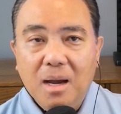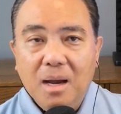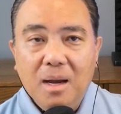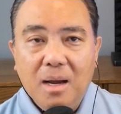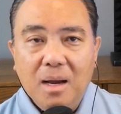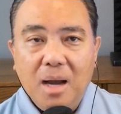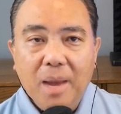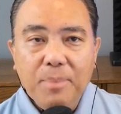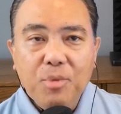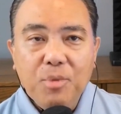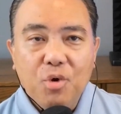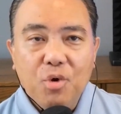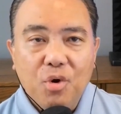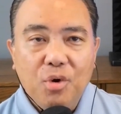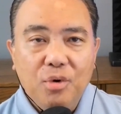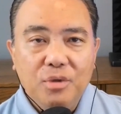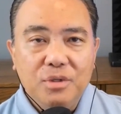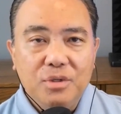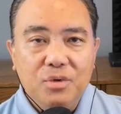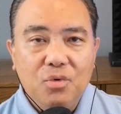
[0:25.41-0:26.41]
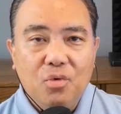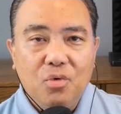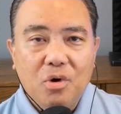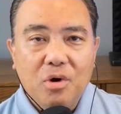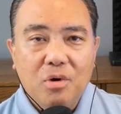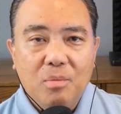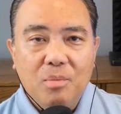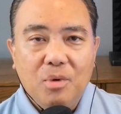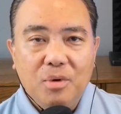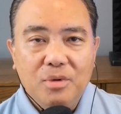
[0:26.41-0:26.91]
I'm your host,
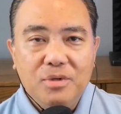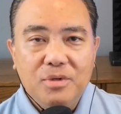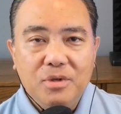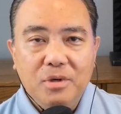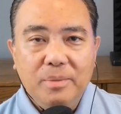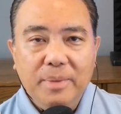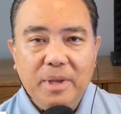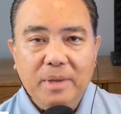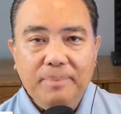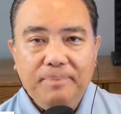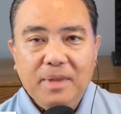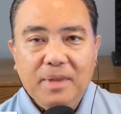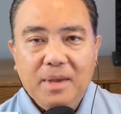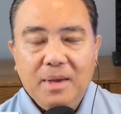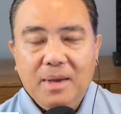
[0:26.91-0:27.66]
Norm Osumi,